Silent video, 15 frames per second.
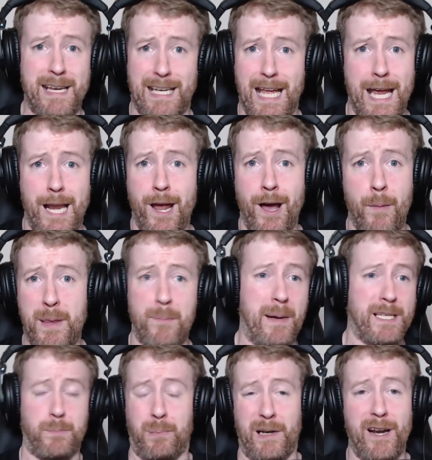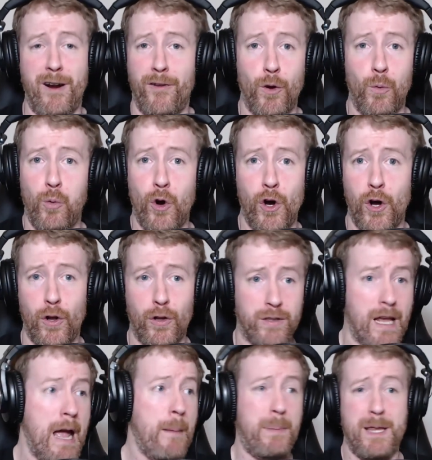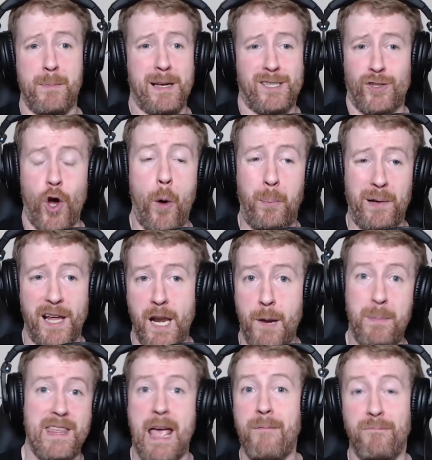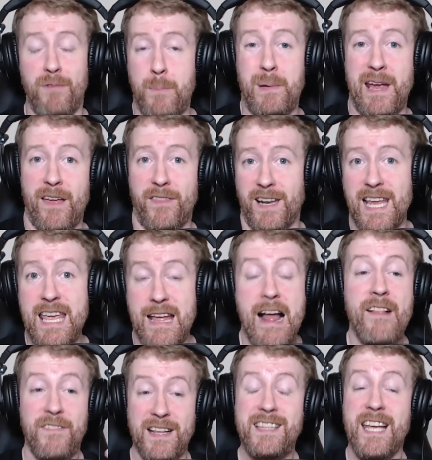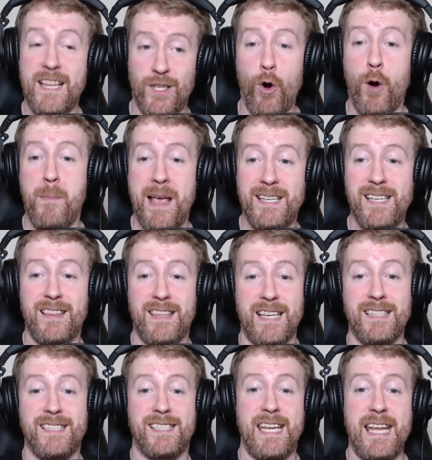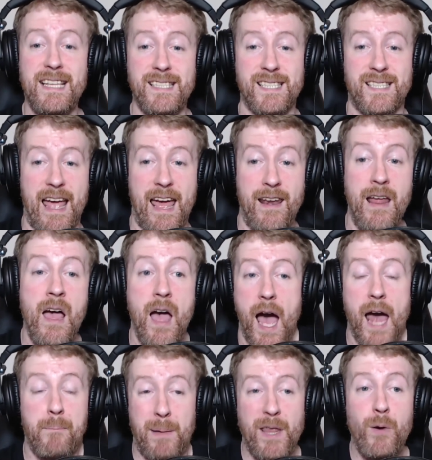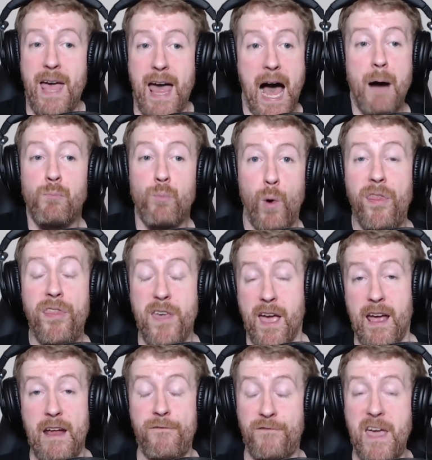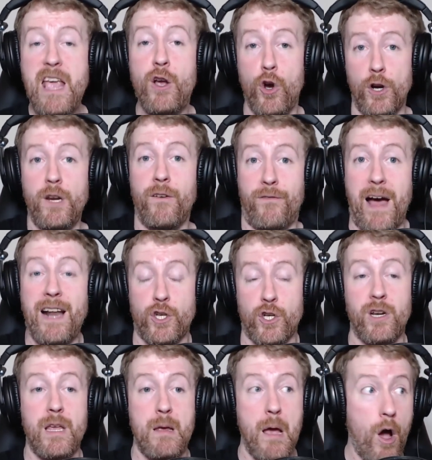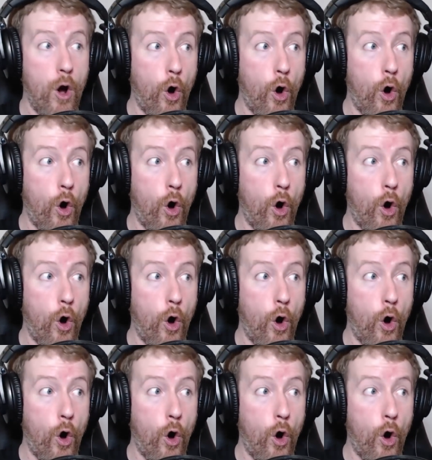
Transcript: mid laner, be the best player in the world, be the best top laner, be the MVP of the league. They did do amazing things since then. And by the way, I'm with you. If they could have actually